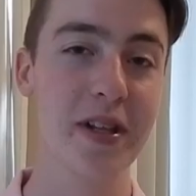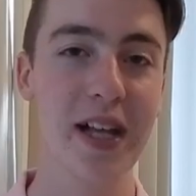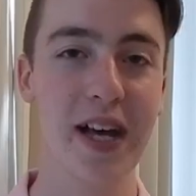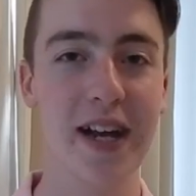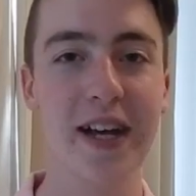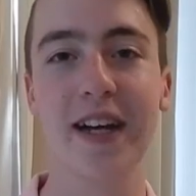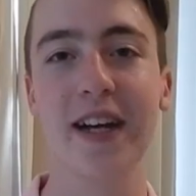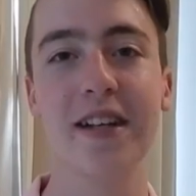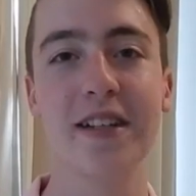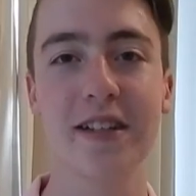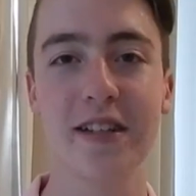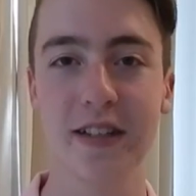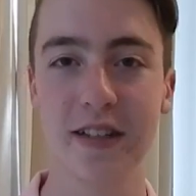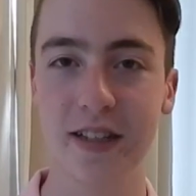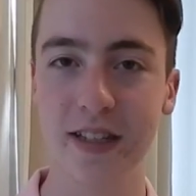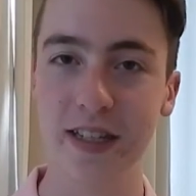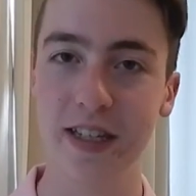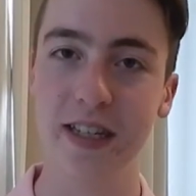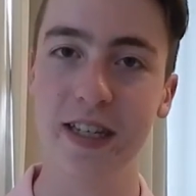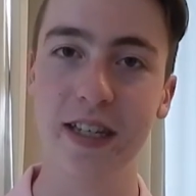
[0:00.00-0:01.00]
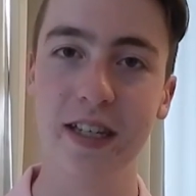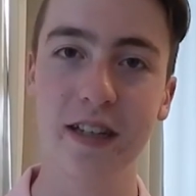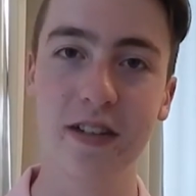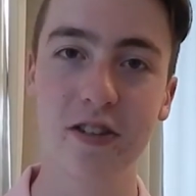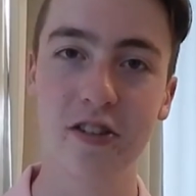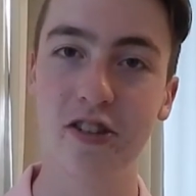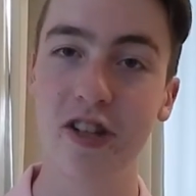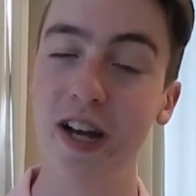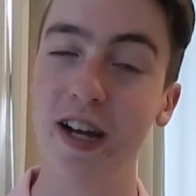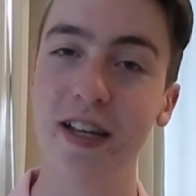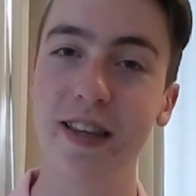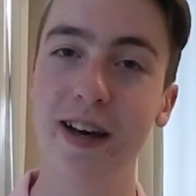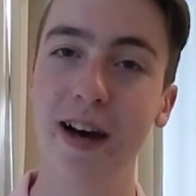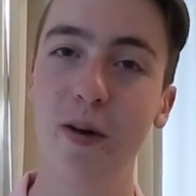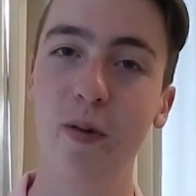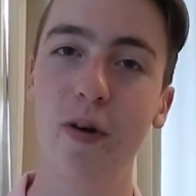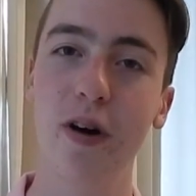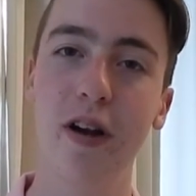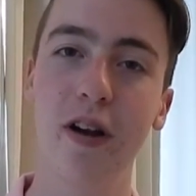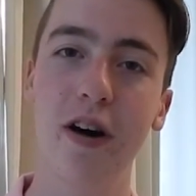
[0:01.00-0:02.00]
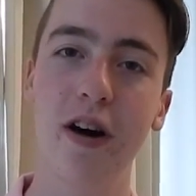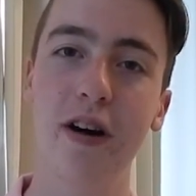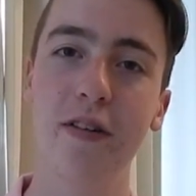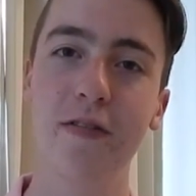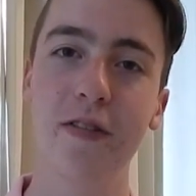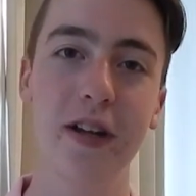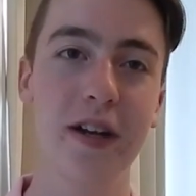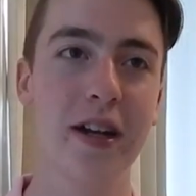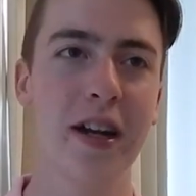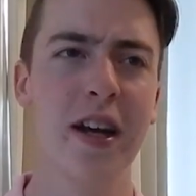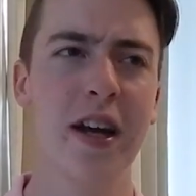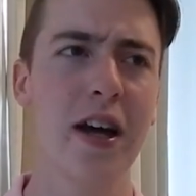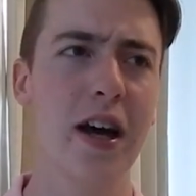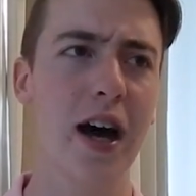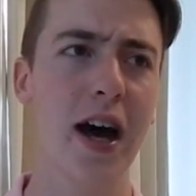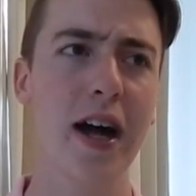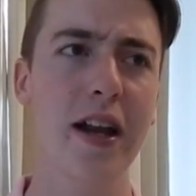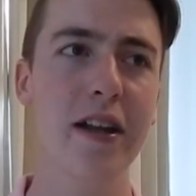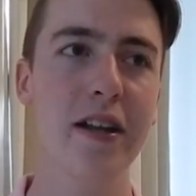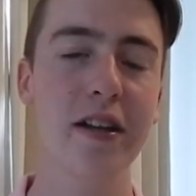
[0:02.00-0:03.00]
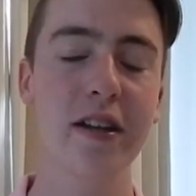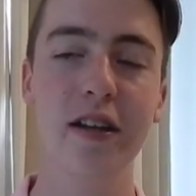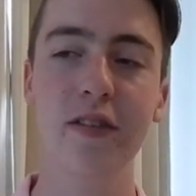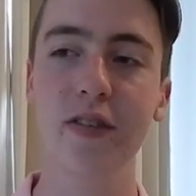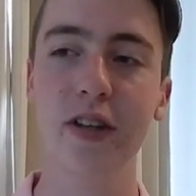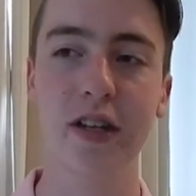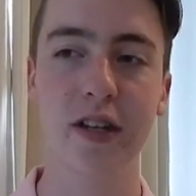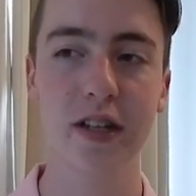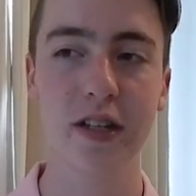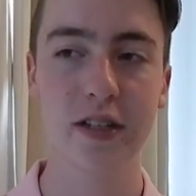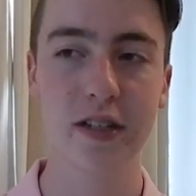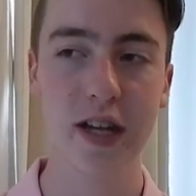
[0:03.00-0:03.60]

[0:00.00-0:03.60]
I'm glad I got to check that one off. And I didn't even